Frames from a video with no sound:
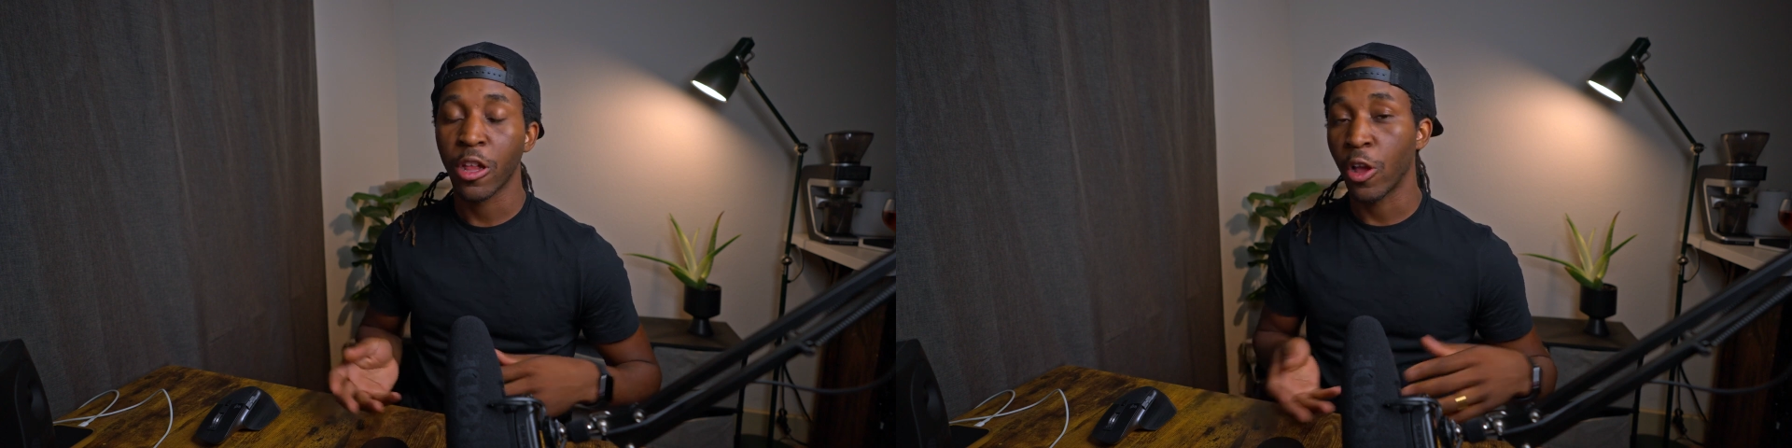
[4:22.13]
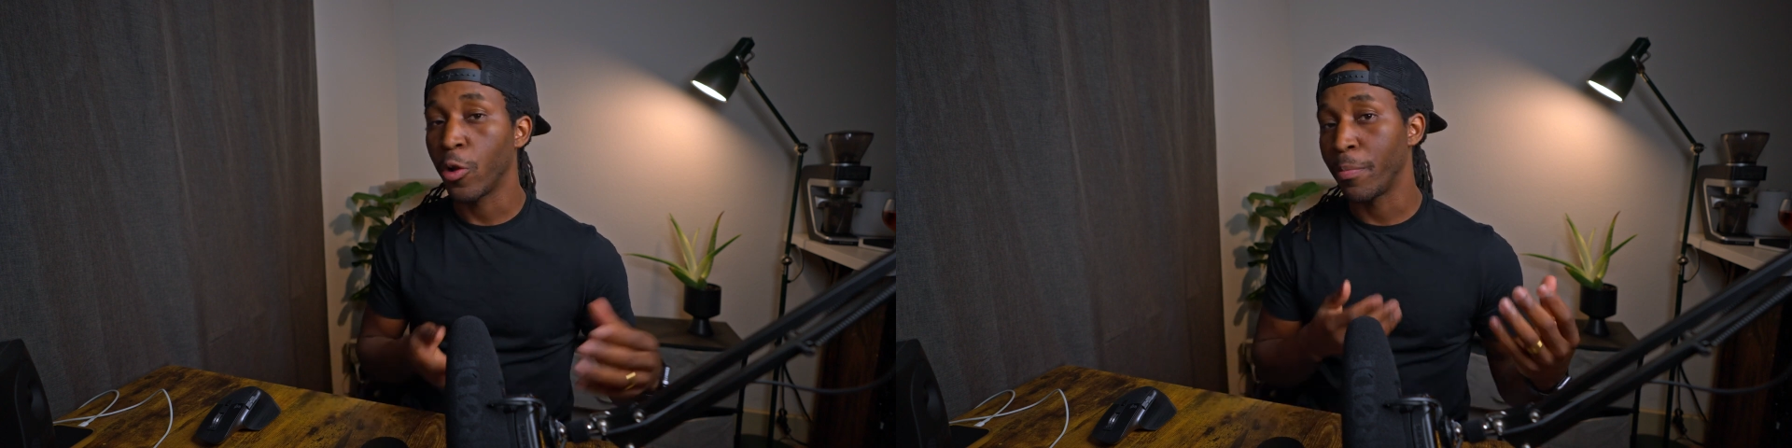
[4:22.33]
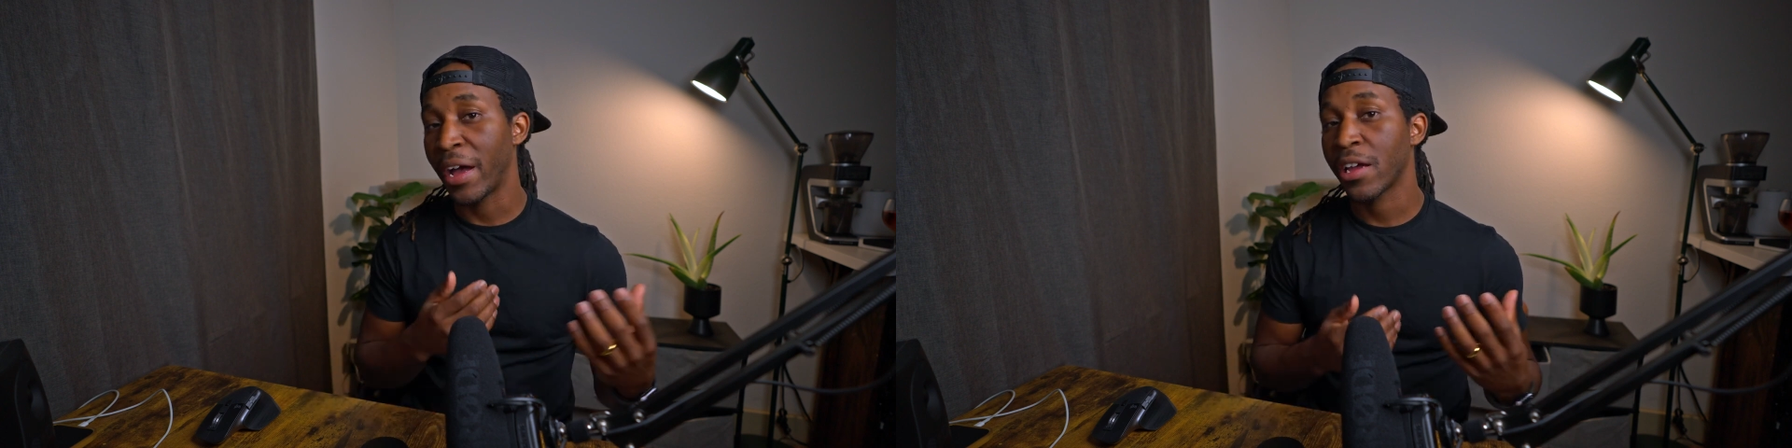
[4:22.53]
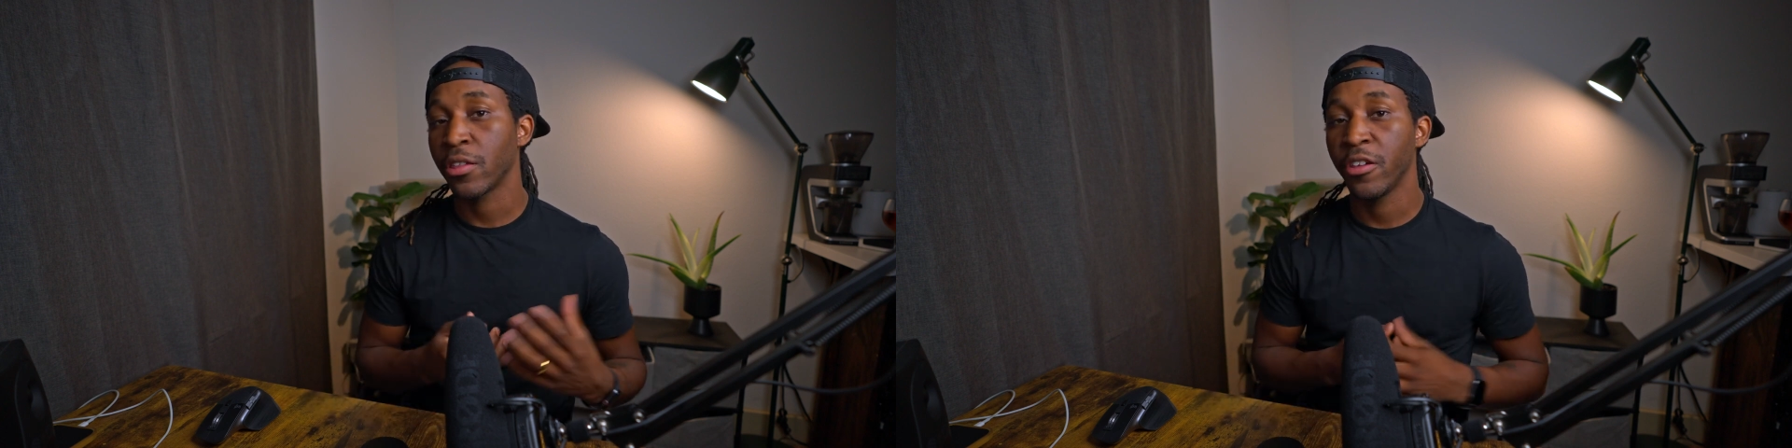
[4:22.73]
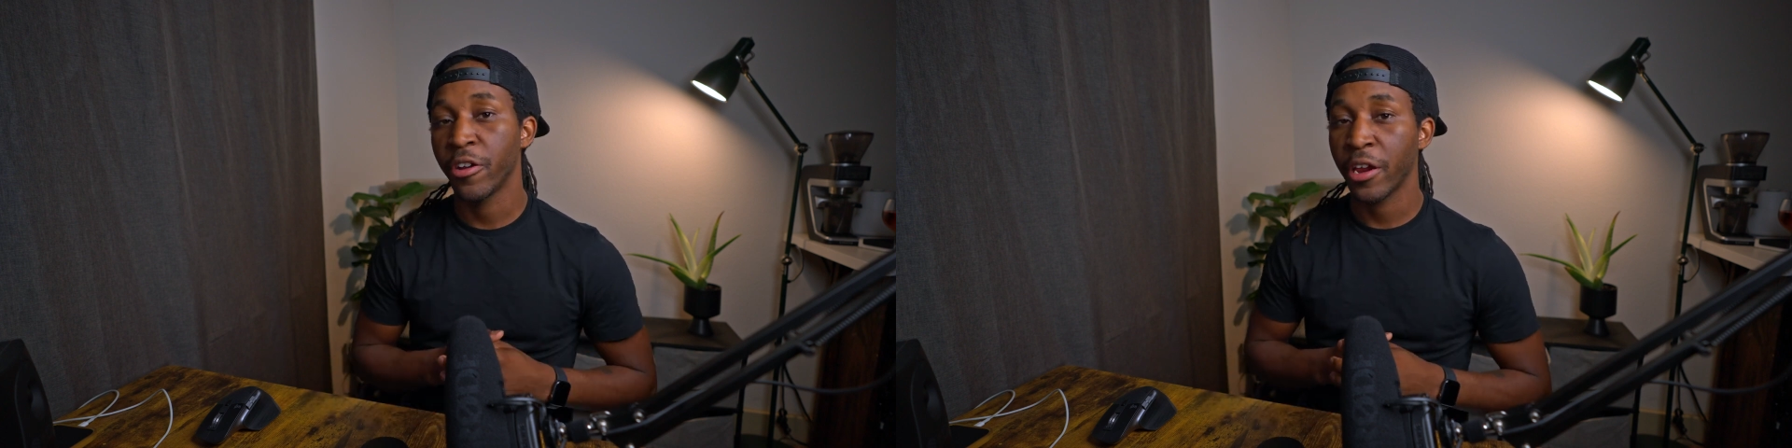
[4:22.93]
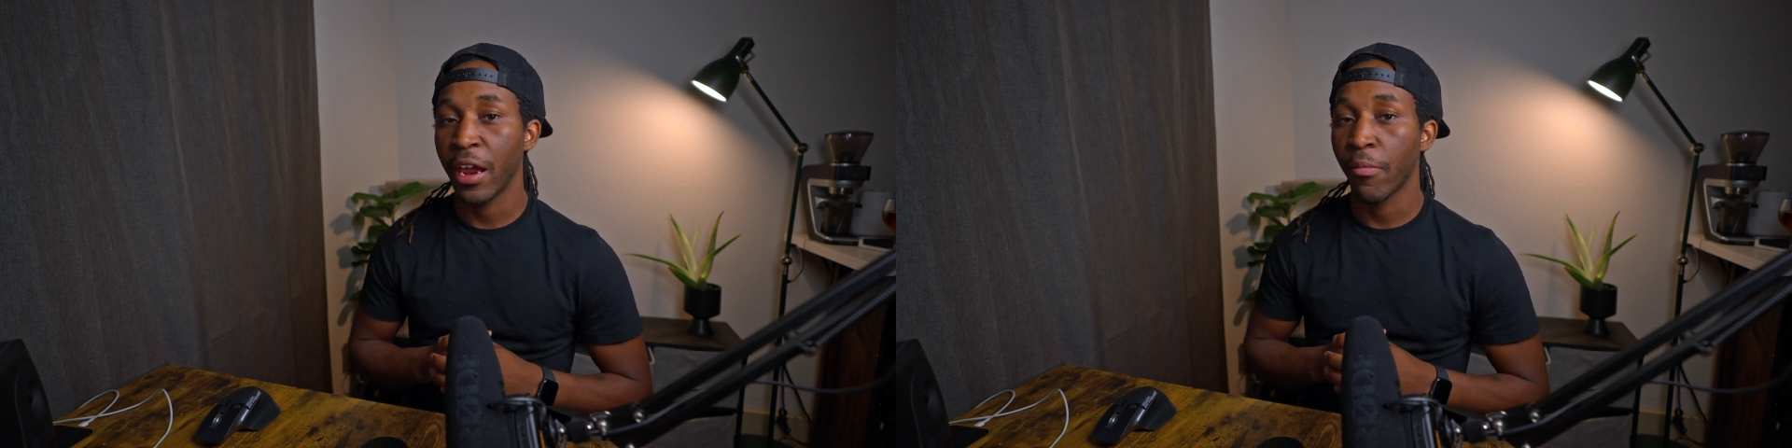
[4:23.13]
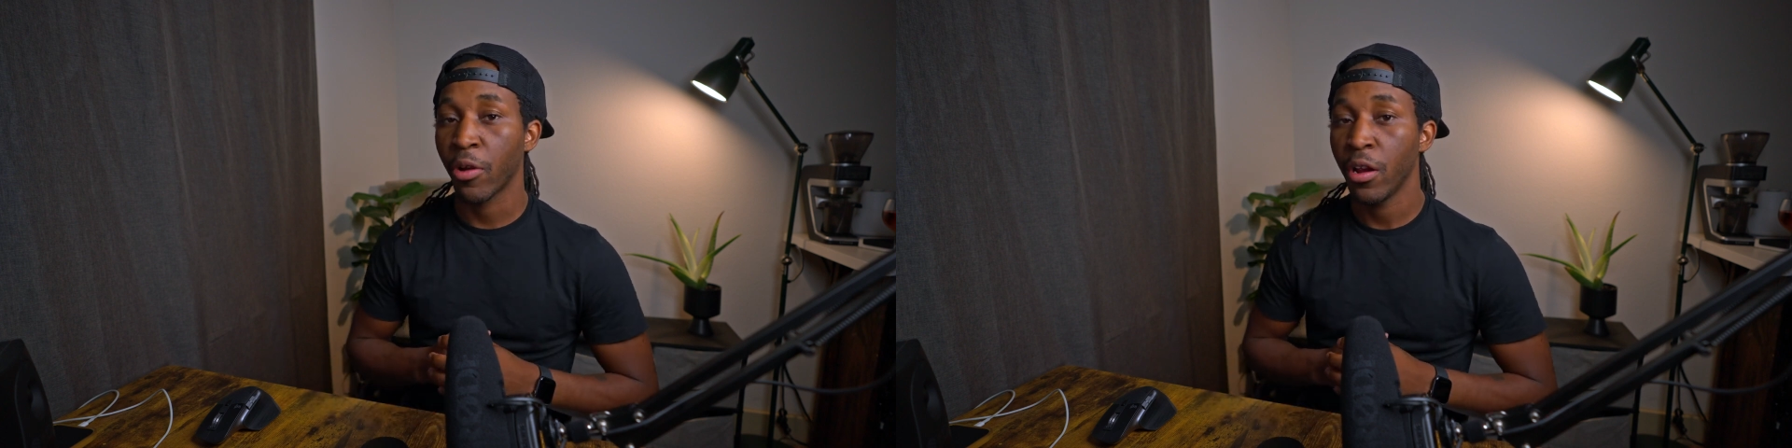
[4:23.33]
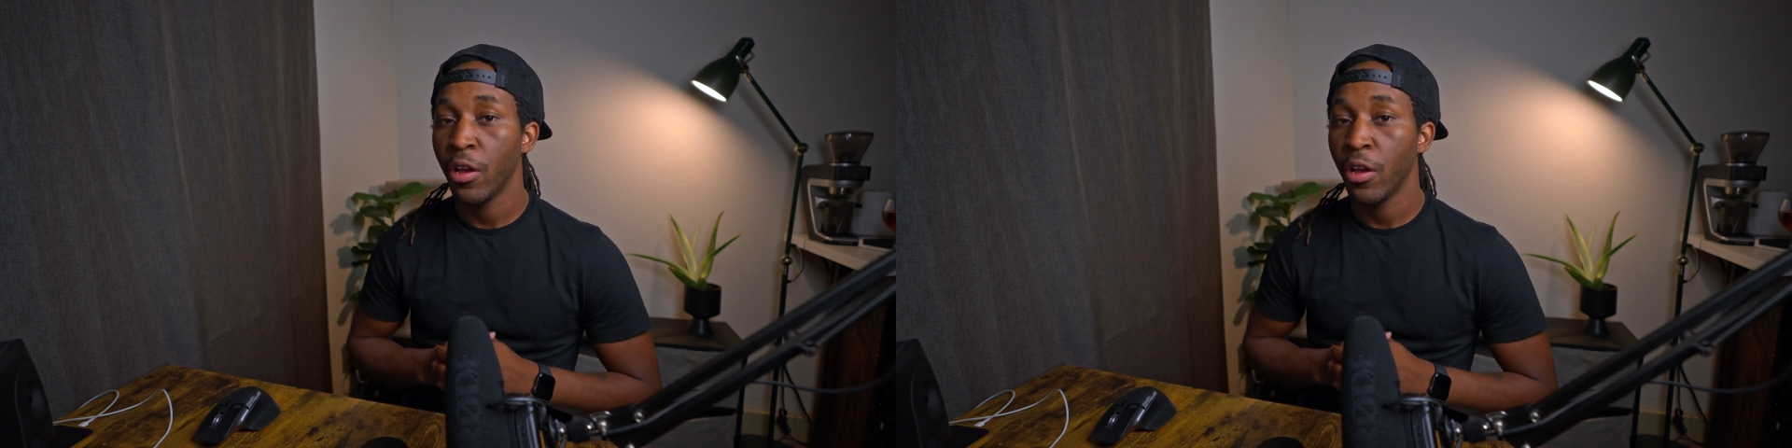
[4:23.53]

load back into your camera